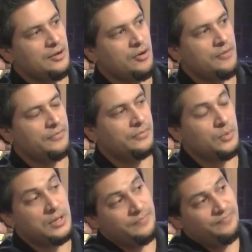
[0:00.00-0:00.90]
of,
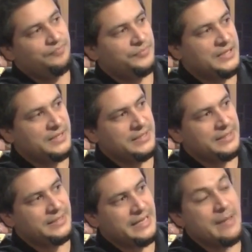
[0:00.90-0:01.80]
well, this
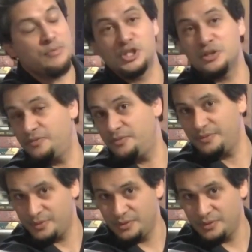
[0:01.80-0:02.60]
is the image of